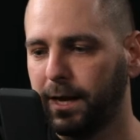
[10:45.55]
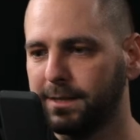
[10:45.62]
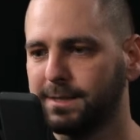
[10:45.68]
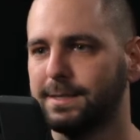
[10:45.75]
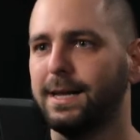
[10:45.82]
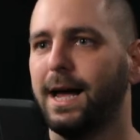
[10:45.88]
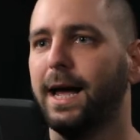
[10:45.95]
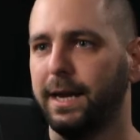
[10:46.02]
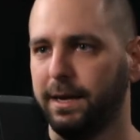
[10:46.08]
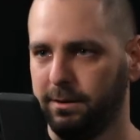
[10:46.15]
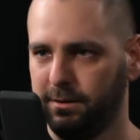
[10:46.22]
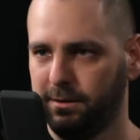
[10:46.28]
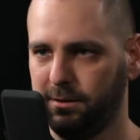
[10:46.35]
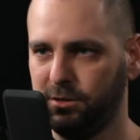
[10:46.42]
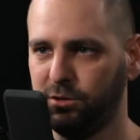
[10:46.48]

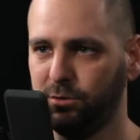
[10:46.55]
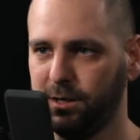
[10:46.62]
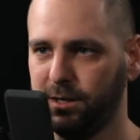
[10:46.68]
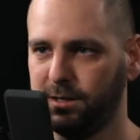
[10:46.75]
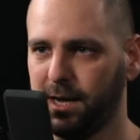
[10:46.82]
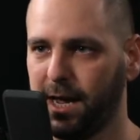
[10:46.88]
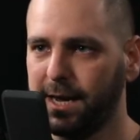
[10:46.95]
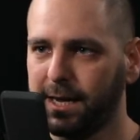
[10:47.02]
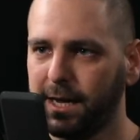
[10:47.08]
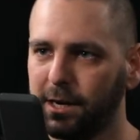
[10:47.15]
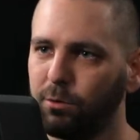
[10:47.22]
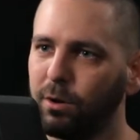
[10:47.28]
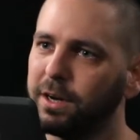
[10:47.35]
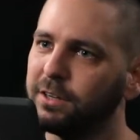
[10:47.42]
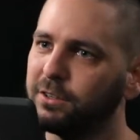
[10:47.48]
aside to it. I
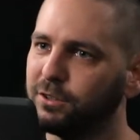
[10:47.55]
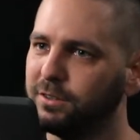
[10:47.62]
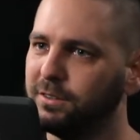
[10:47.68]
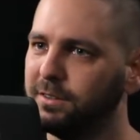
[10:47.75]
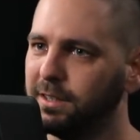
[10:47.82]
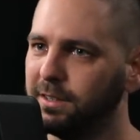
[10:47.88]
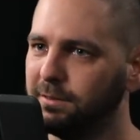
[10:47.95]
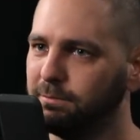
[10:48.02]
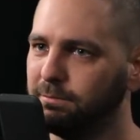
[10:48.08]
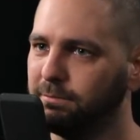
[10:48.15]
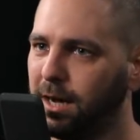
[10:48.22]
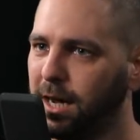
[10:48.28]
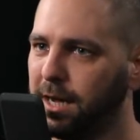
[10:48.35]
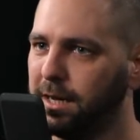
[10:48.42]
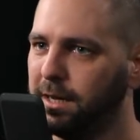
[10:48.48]
kind of wanted the
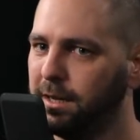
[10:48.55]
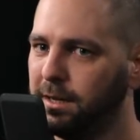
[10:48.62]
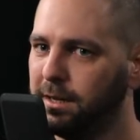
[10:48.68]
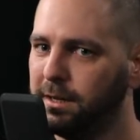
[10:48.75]
my